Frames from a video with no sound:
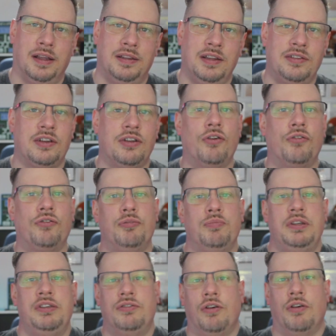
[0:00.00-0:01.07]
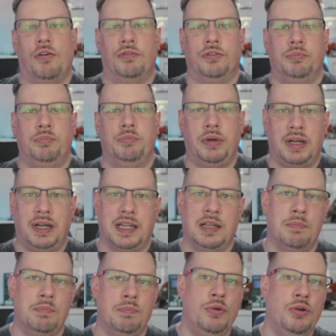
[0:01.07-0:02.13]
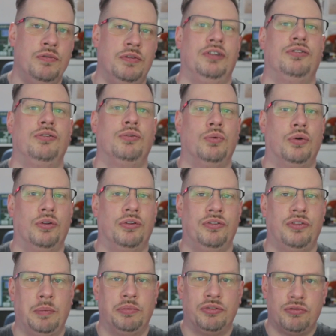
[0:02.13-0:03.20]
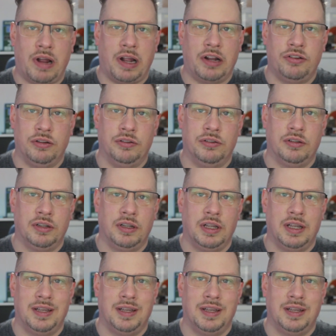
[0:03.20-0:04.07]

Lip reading: This can often be solved by moving towards abstractions,